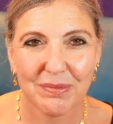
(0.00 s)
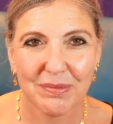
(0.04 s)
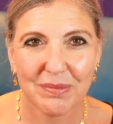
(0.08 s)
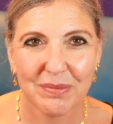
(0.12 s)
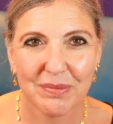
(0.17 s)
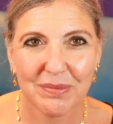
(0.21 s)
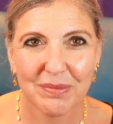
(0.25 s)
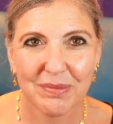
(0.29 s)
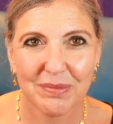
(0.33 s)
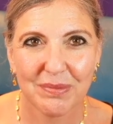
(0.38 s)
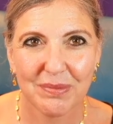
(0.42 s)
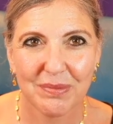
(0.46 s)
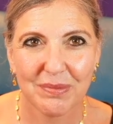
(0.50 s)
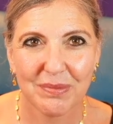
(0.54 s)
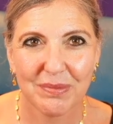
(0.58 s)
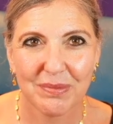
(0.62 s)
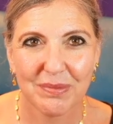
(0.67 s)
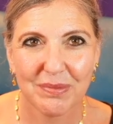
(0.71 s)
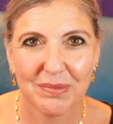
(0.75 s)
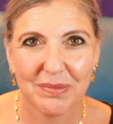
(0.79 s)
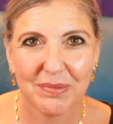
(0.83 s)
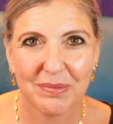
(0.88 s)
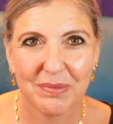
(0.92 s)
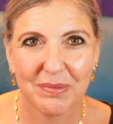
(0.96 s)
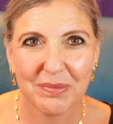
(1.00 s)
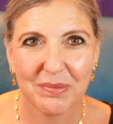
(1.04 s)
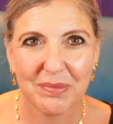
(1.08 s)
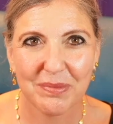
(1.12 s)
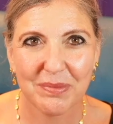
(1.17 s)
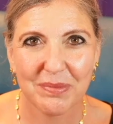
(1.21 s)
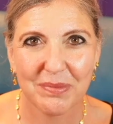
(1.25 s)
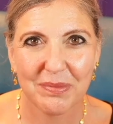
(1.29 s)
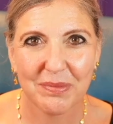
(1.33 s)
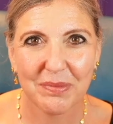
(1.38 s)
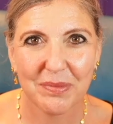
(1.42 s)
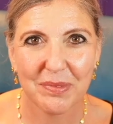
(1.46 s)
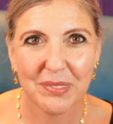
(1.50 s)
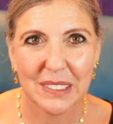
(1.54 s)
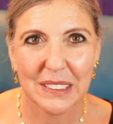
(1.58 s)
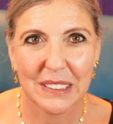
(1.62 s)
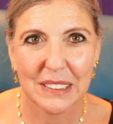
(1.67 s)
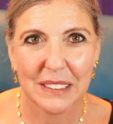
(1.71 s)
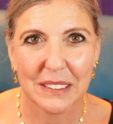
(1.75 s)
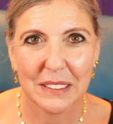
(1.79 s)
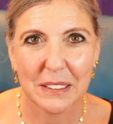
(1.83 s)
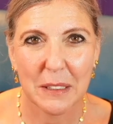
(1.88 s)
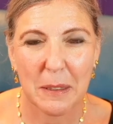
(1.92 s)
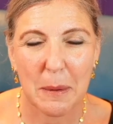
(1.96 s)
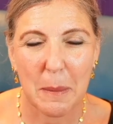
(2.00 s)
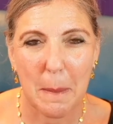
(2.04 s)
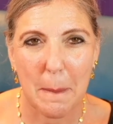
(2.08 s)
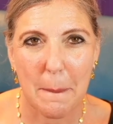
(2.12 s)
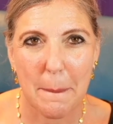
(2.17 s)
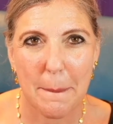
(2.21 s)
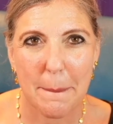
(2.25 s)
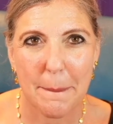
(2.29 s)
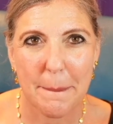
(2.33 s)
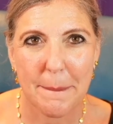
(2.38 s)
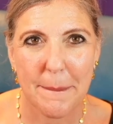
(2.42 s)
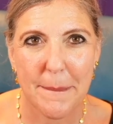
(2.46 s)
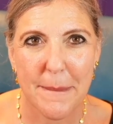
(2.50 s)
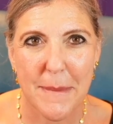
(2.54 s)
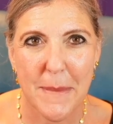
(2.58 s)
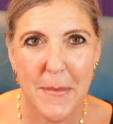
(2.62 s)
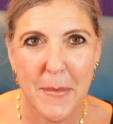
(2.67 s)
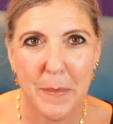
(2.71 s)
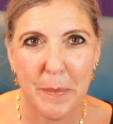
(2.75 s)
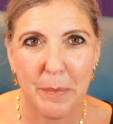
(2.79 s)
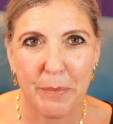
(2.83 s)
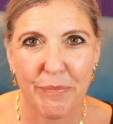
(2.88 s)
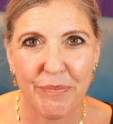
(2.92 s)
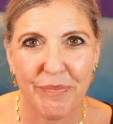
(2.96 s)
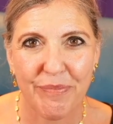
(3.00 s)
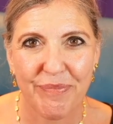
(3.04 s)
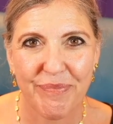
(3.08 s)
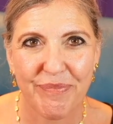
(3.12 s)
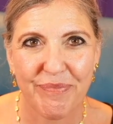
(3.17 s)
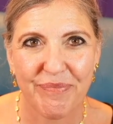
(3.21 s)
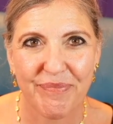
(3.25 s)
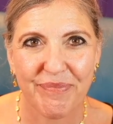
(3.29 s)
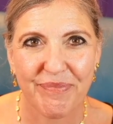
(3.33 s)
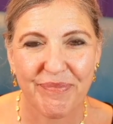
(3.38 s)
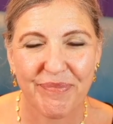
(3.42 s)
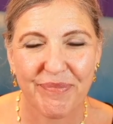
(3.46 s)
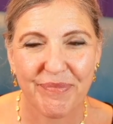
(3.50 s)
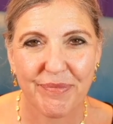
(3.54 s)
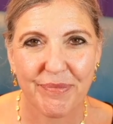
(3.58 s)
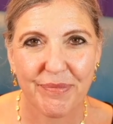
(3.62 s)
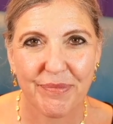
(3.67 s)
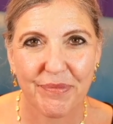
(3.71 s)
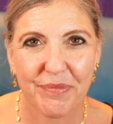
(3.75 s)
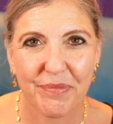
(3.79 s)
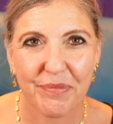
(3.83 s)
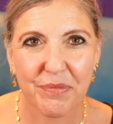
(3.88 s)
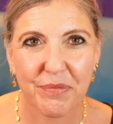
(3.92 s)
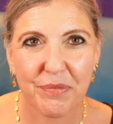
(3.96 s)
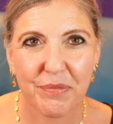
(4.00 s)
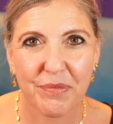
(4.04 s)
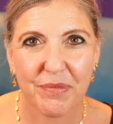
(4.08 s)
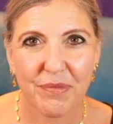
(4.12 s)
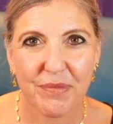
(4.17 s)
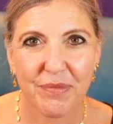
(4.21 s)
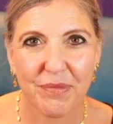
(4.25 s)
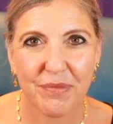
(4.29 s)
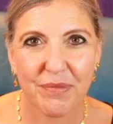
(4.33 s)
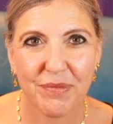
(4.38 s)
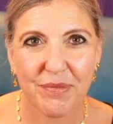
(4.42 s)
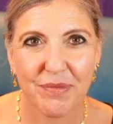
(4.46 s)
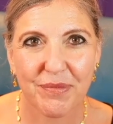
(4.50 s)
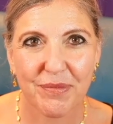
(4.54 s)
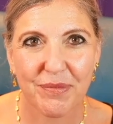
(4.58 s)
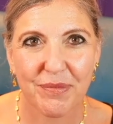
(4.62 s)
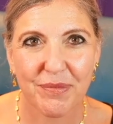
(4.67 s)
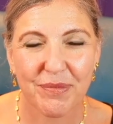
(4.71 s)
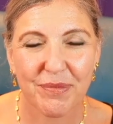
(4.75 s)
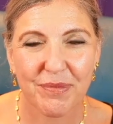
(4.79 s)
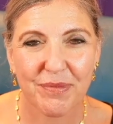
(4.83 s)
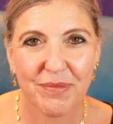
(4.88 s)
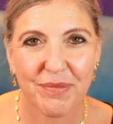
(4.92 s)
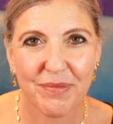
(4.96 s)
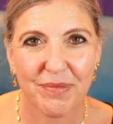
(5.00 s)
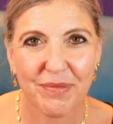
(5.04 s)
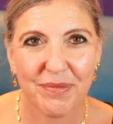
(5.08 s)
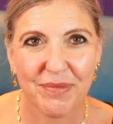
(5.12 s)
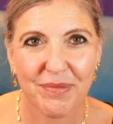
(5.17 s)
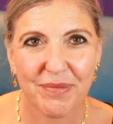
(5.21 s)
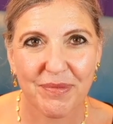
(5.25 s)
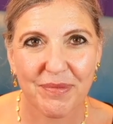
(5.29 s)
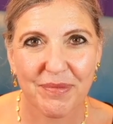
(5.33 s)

The person shown says nothing.